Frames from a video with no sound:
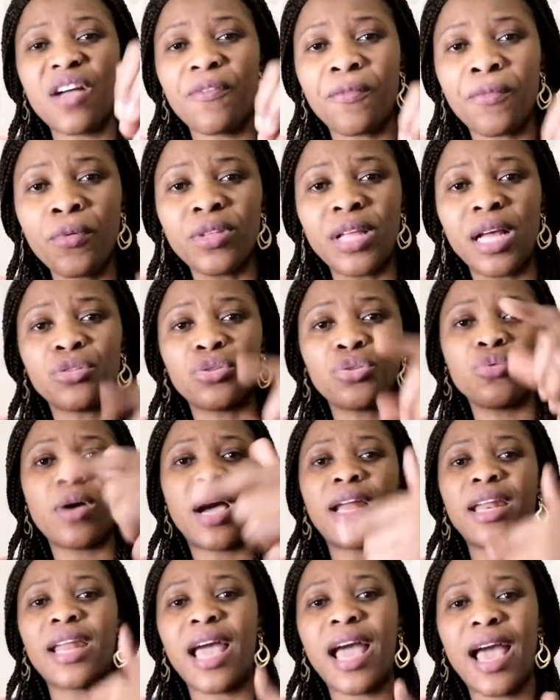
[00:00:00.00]
fruit that you
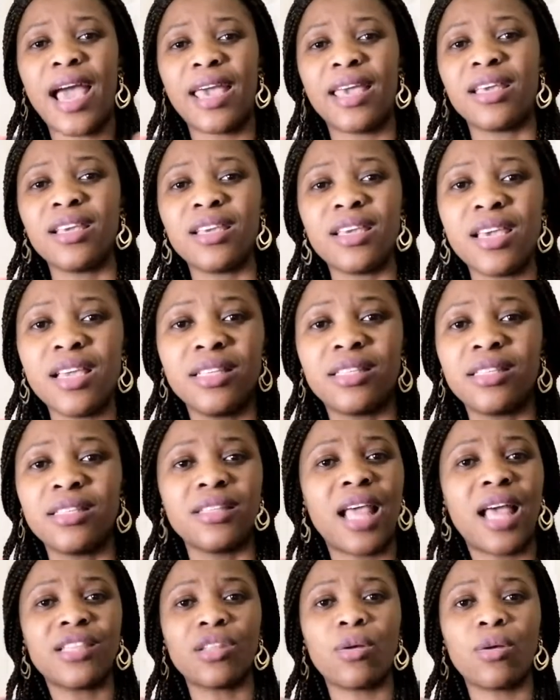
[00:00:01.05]
and I eat.
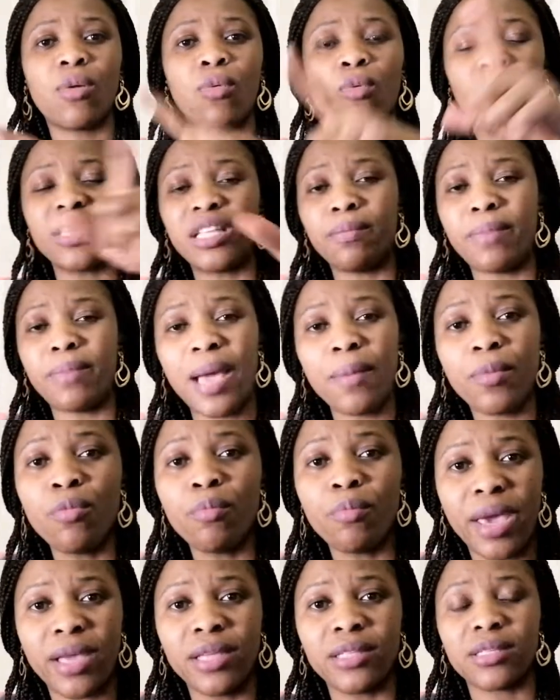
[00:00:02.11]
That's not what the Bible
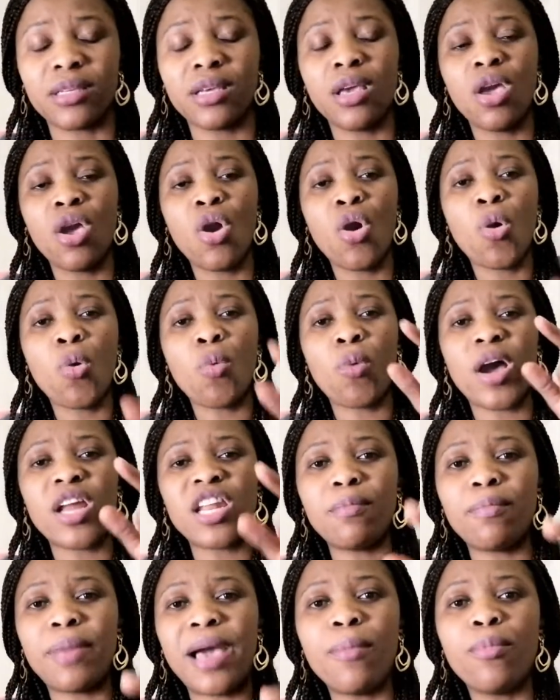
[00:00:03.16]
meant. What
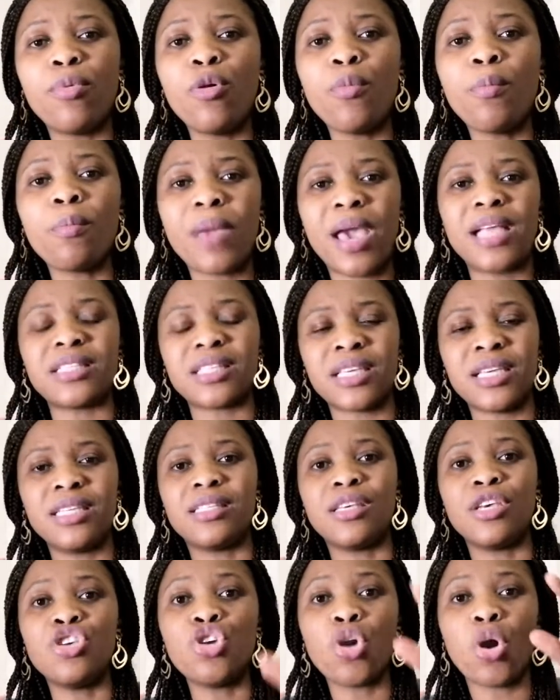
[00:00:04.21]
the Bible meant
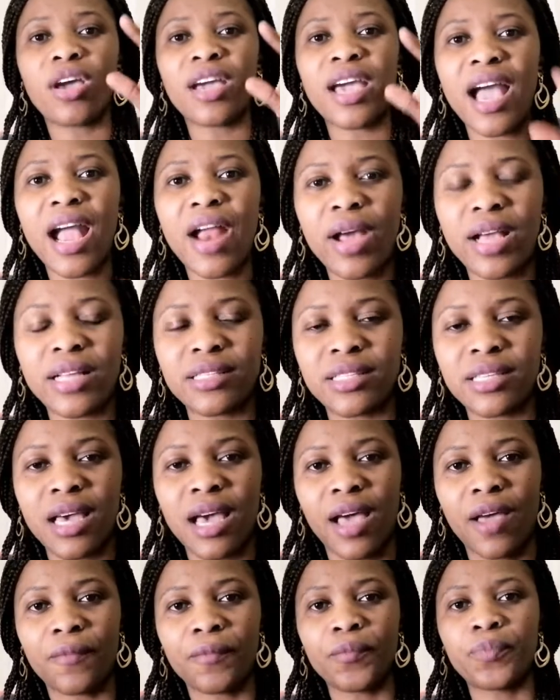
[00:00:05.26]
is your
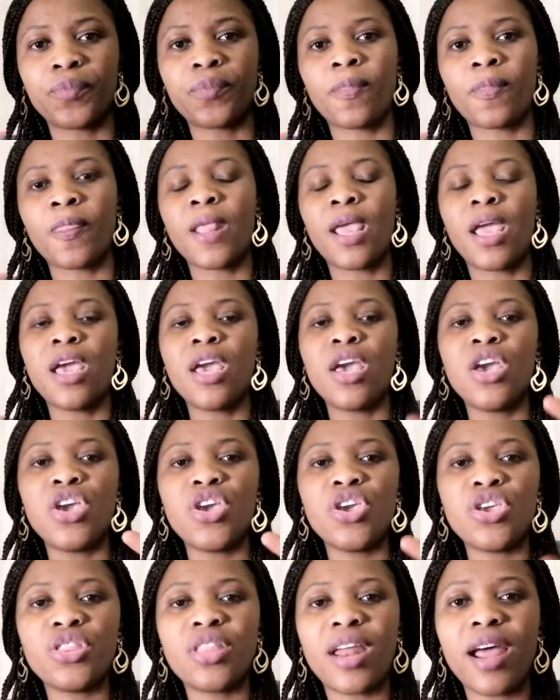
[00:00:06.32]
character.
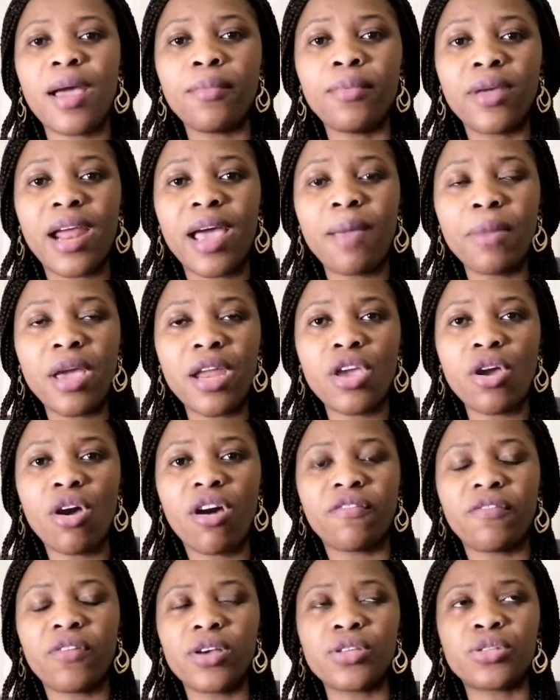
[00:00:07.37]
There are many
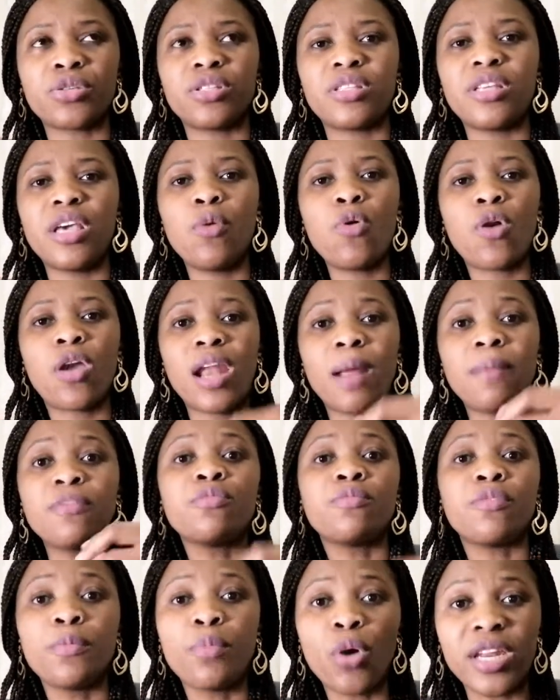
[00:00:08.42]
of us today who claim to
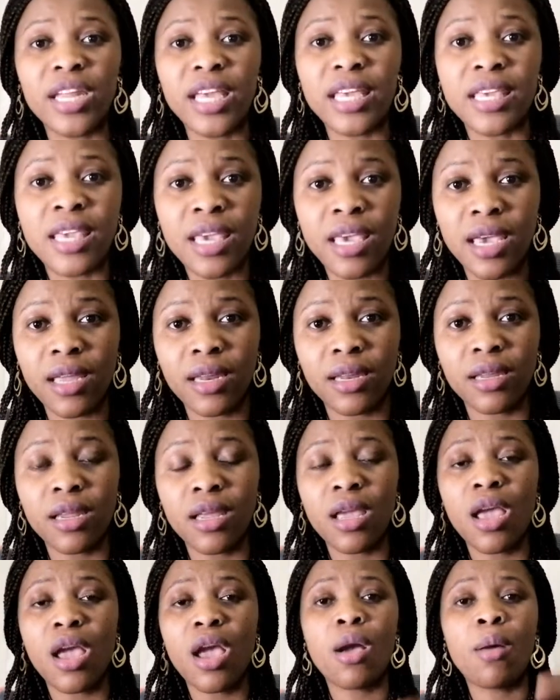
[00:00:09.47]
be born again,
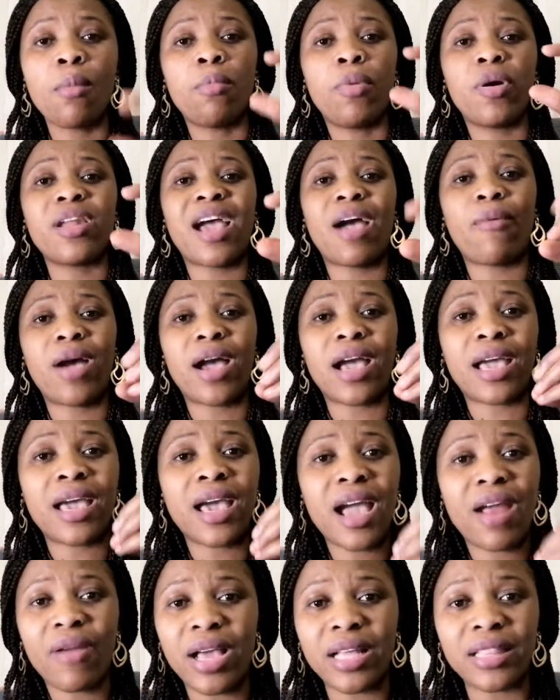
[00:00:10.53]
but our
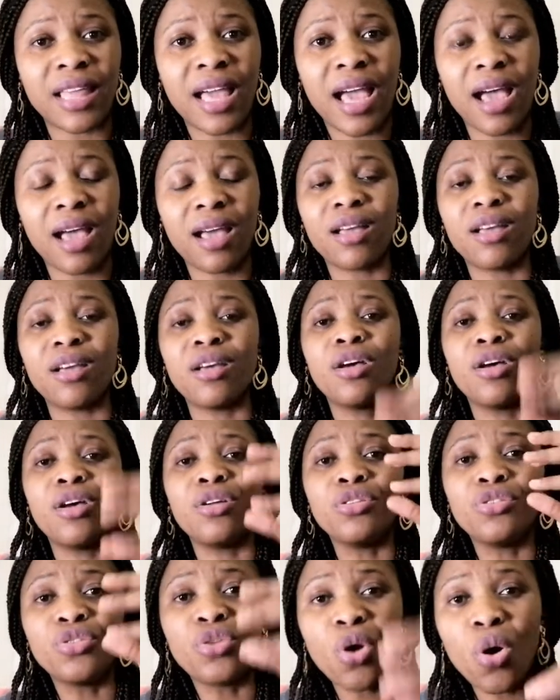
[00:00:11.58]
character,
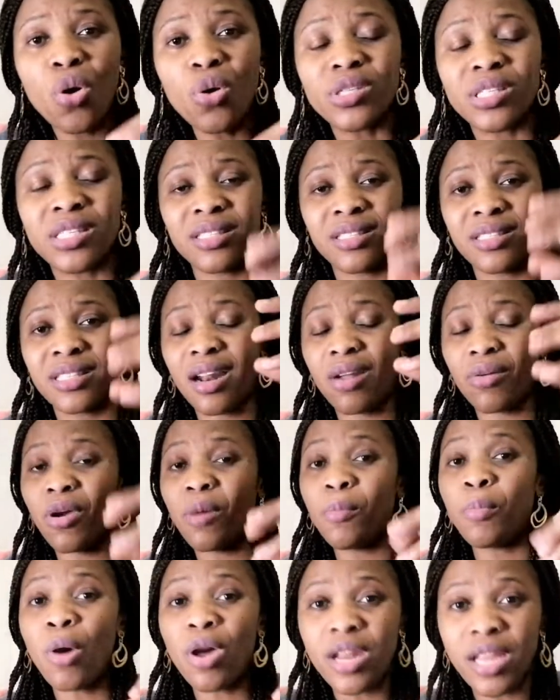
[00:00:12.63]
those that are
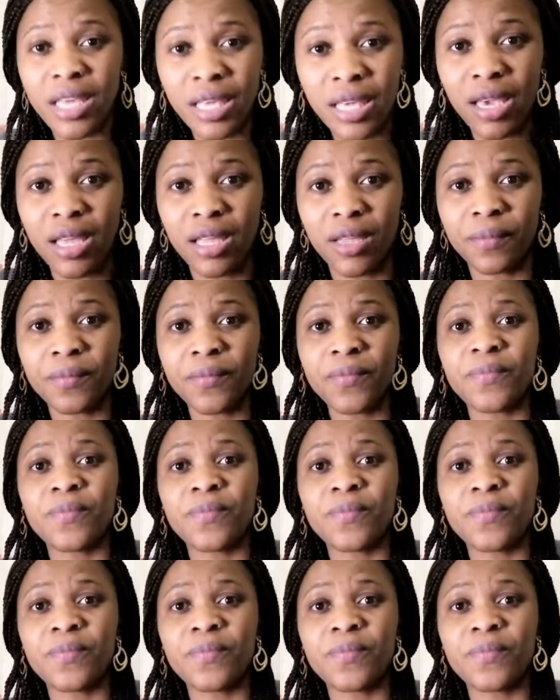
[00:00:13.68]
not born again,